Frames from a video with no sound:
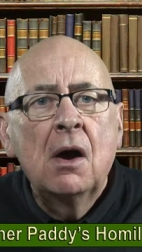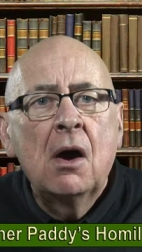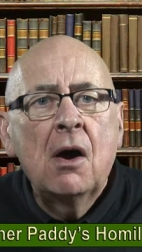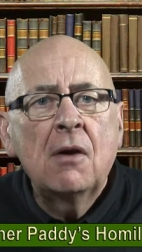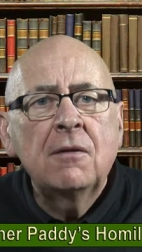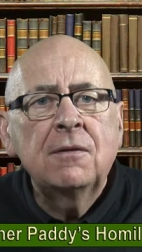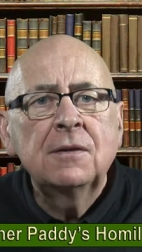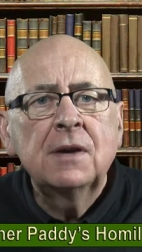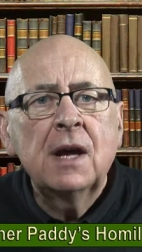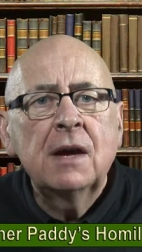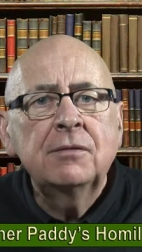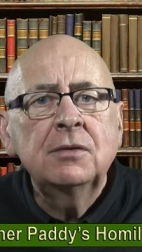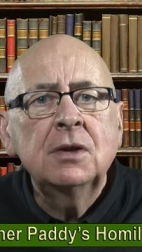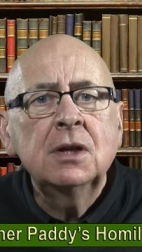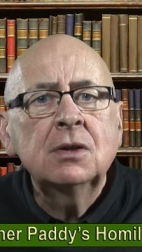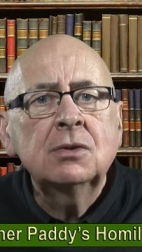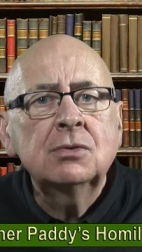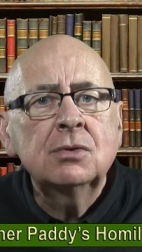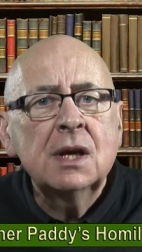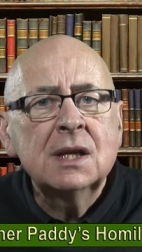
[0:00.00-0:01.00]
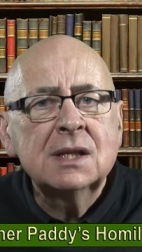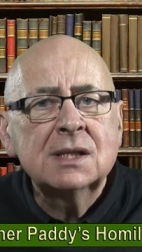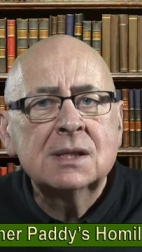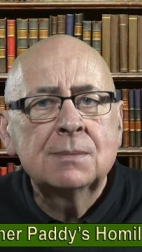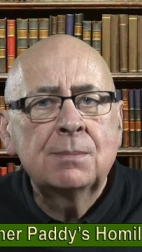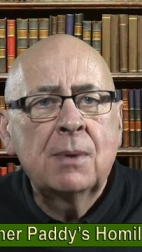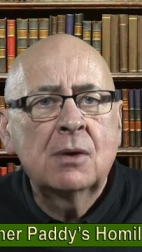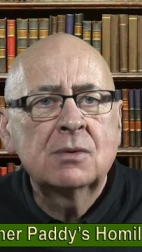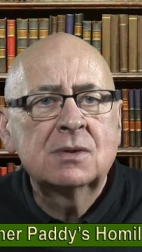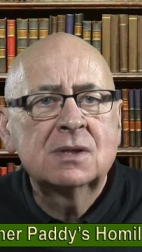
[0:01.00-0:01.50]
often have regrets
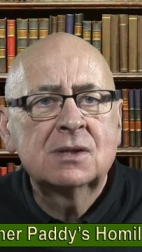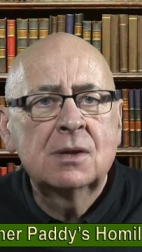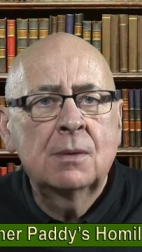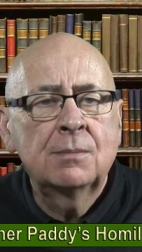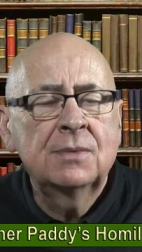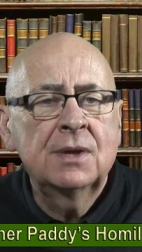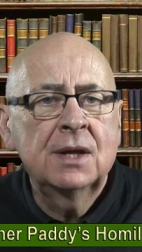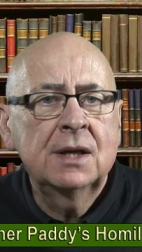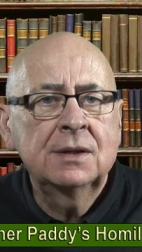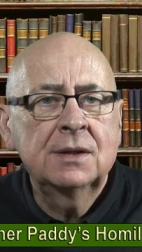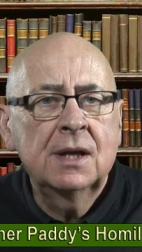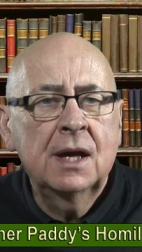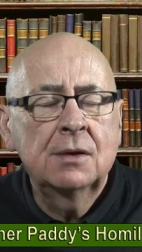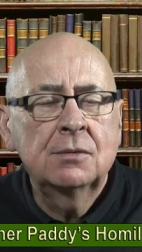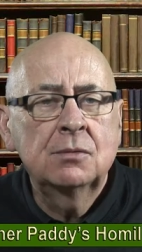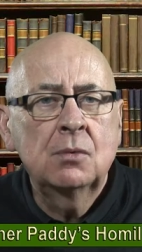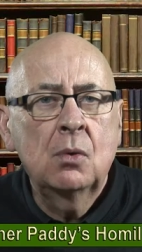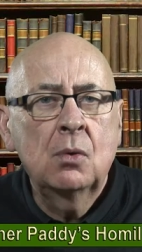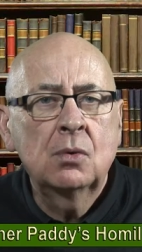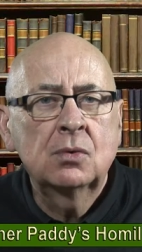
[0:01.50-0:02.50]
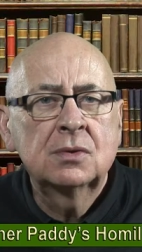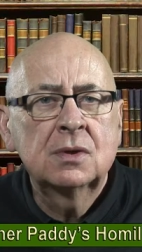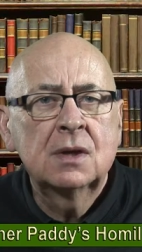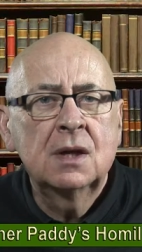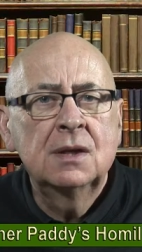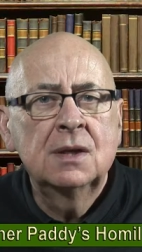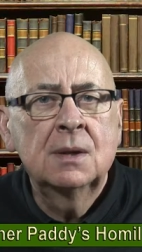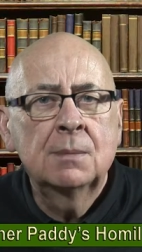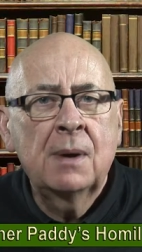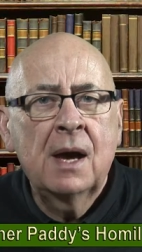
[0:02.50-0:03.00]
about something they wrote
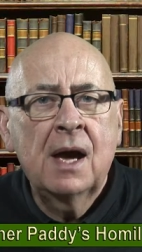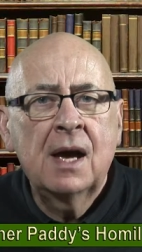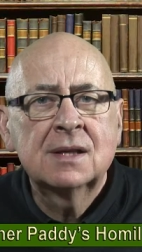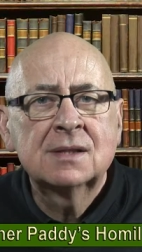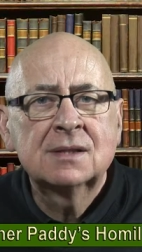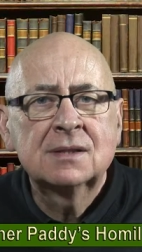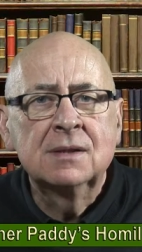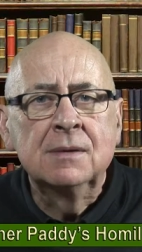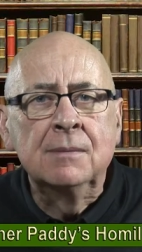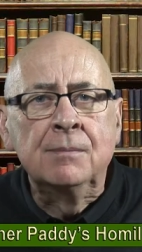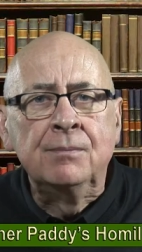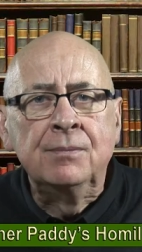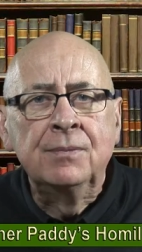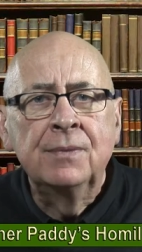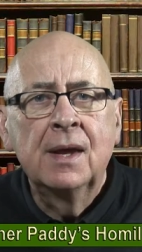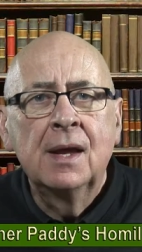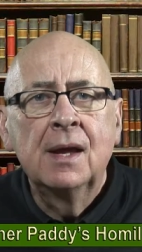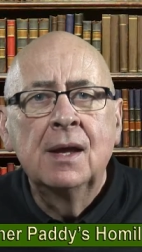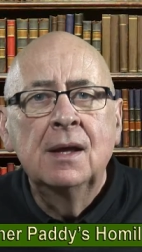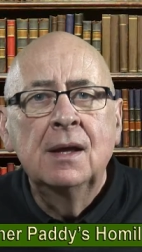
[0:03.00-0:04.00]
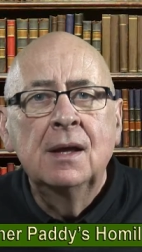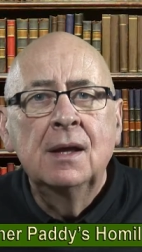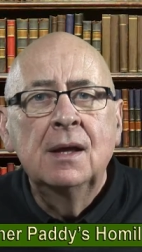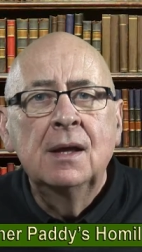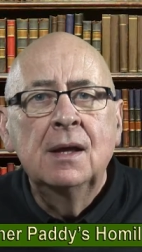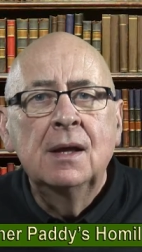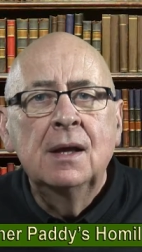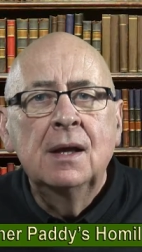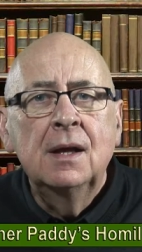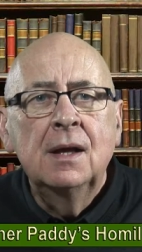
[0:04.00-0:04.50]
in the past.
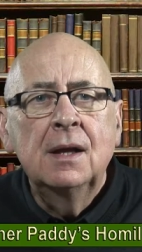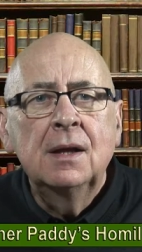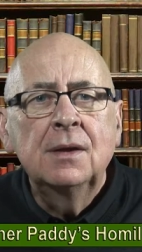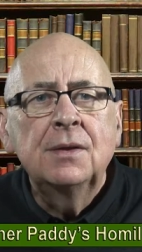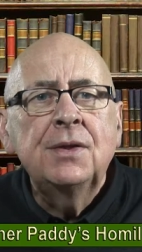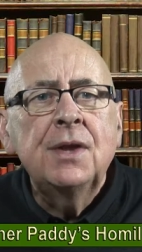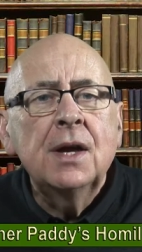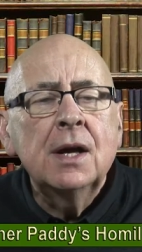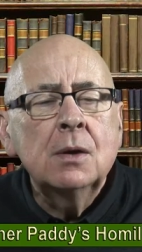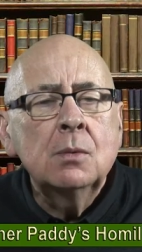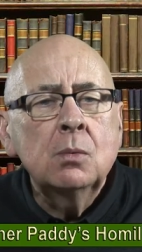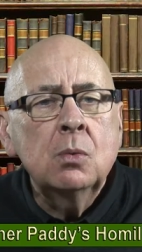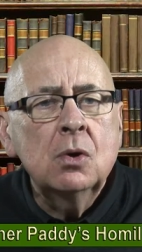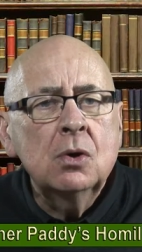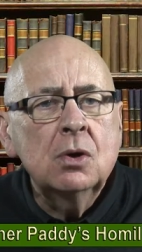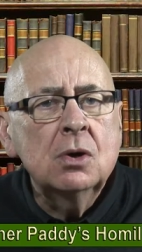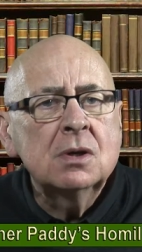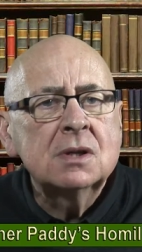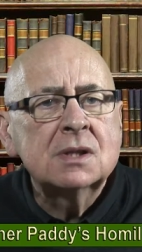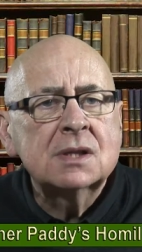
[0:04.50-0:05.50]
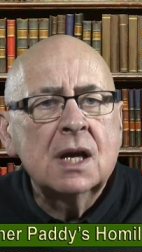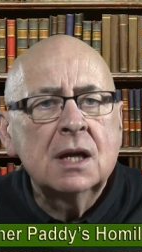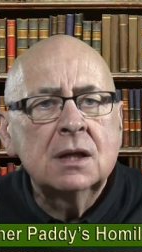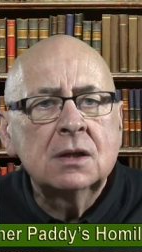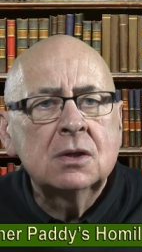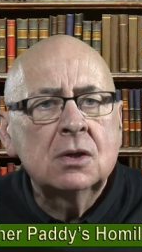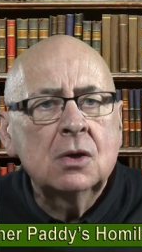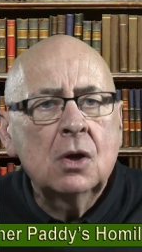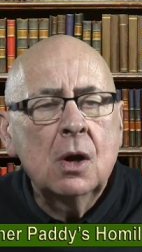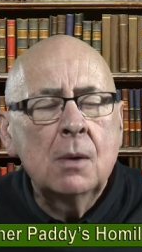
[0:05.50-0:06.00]
Their words can
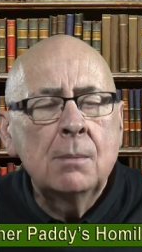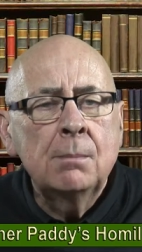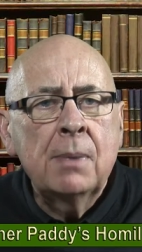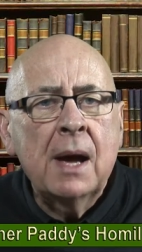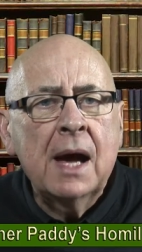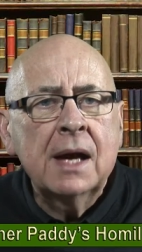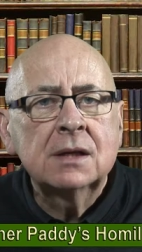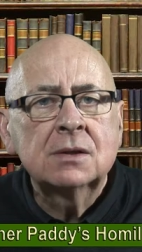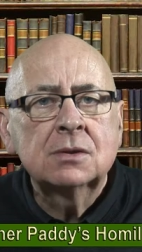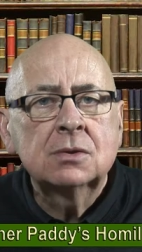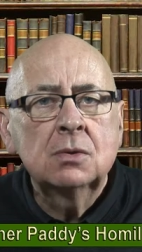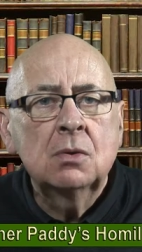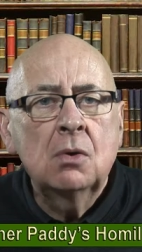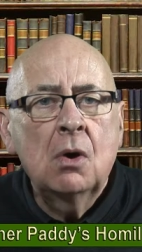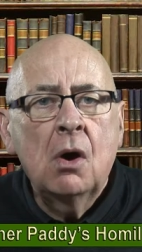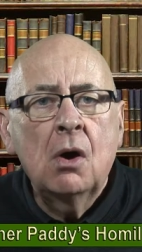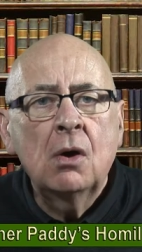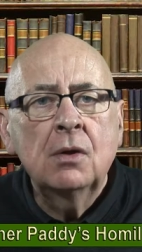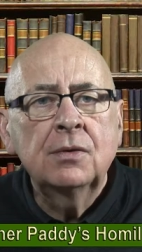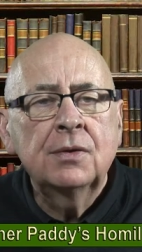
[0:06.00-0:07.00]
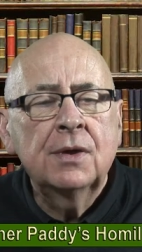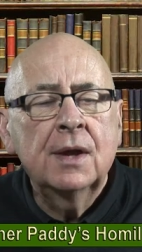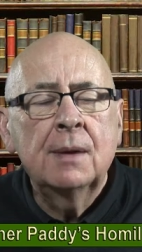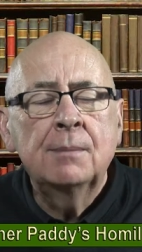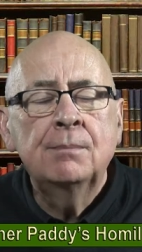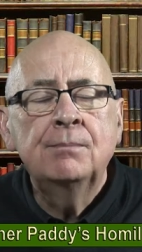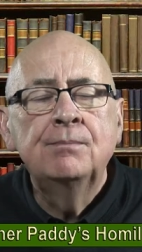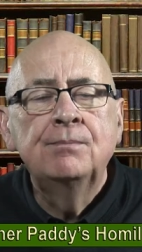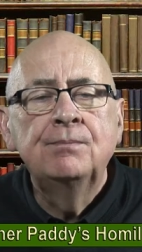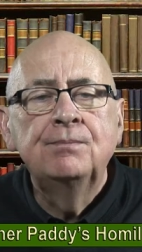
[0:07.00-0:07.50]
come back to haunt
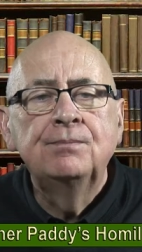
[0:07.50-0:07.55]
them.